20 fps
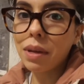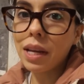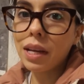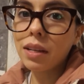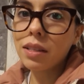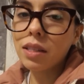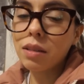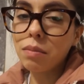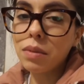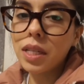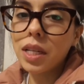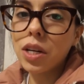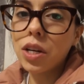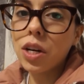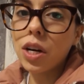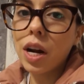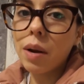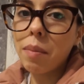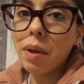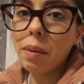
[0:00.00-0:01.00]
make some
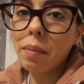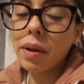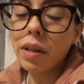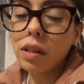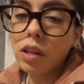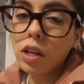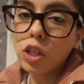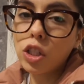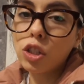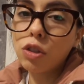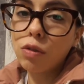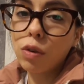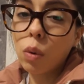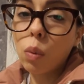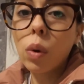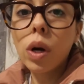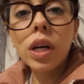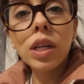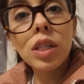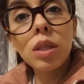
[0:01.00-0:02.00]
dinner and make my lunch for
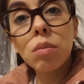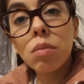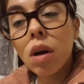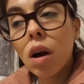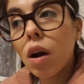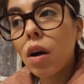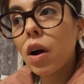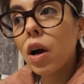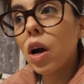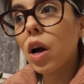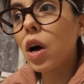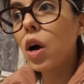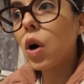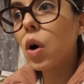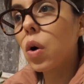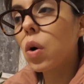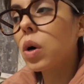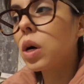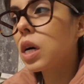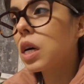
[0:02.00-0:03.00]
work
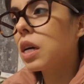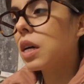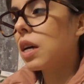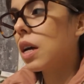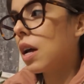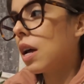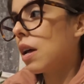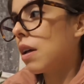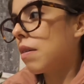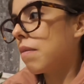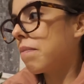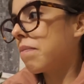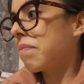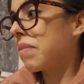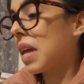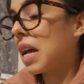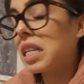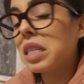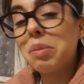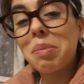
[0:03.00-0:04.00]
tomorrow.
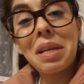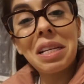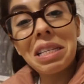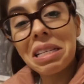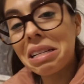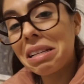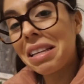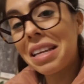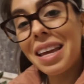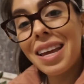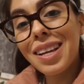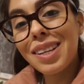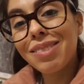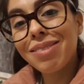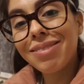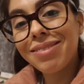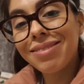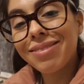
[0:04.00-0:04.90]
That's basically it.